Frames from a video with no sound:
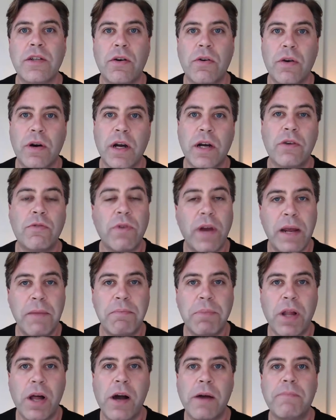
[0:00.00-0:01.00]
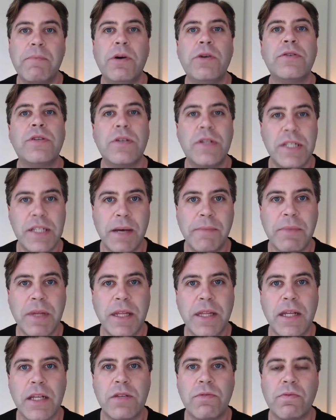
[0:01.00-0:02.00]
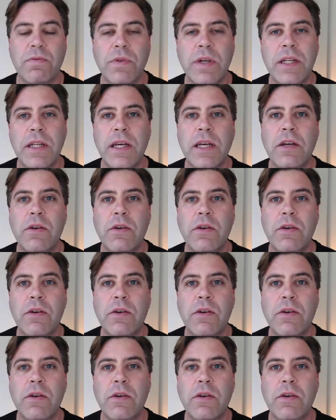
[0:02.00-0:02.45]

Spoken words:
or a great blog post or something that's really